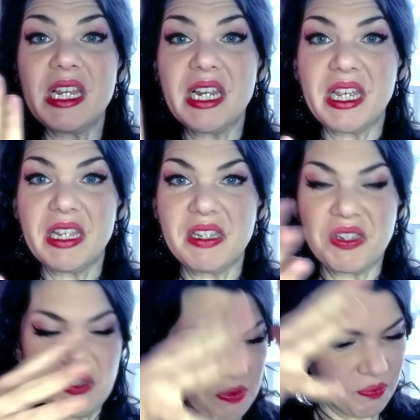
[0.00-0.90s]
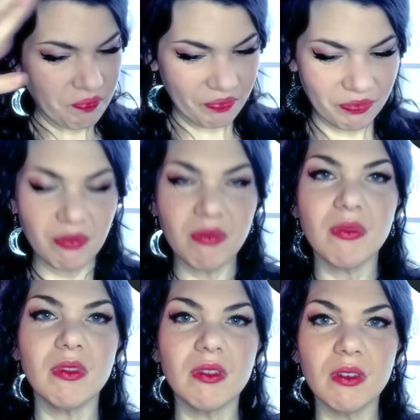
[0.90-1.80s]
is
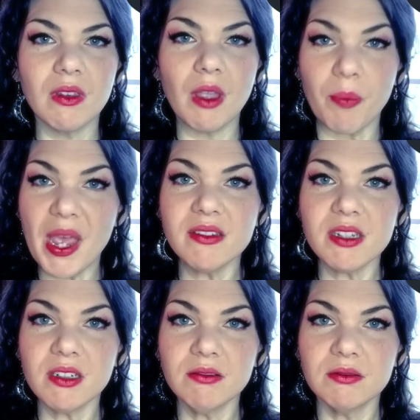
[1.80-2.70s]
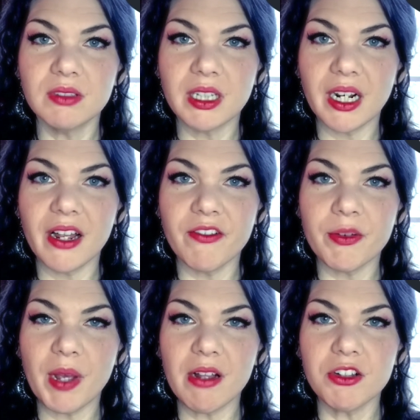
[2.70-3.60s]
a painting that I have
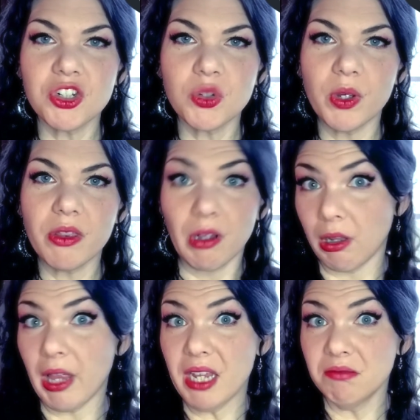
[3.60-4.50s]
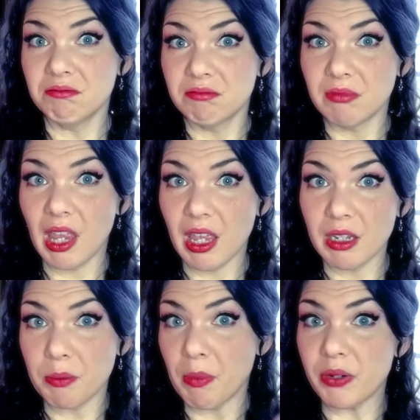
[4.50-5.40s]
embellished with clay
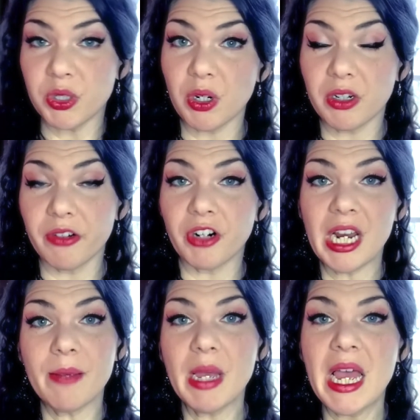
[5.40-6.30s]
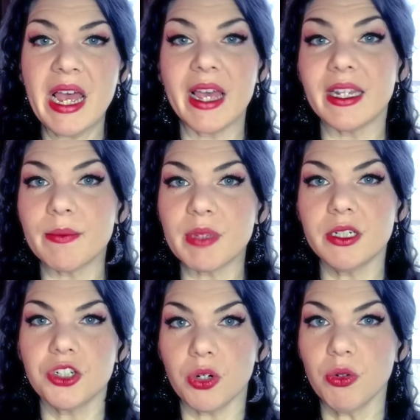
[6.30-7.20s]
and mounted on a frame, and I'm gonna
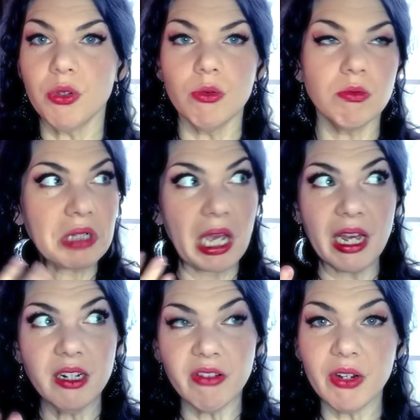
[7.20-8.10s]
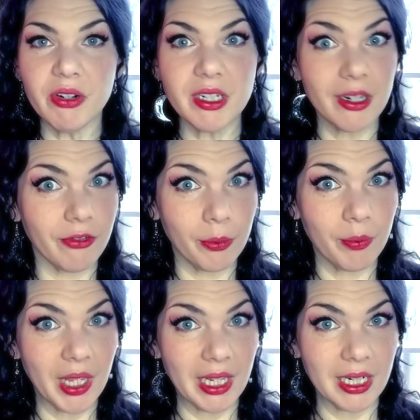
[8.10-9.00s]
show you kind of how I did it from
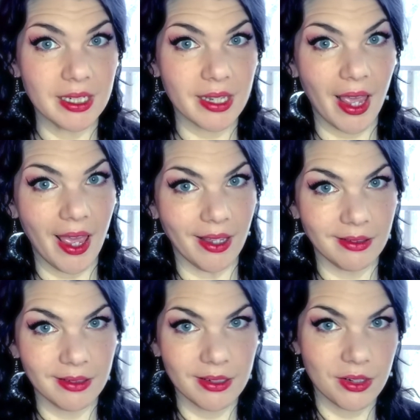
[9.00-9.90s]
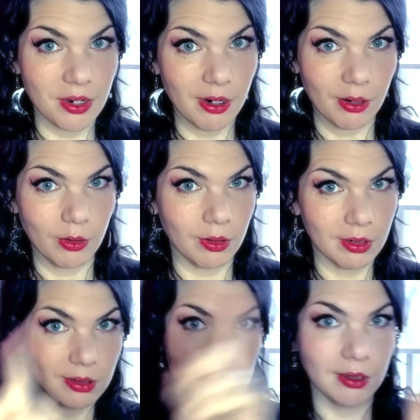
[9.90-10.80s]
beginning to end. So,
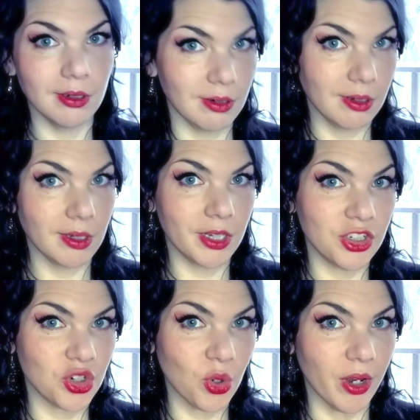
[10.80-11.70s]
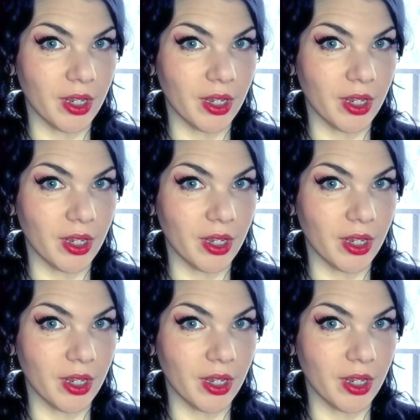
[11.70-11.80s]
enjoy.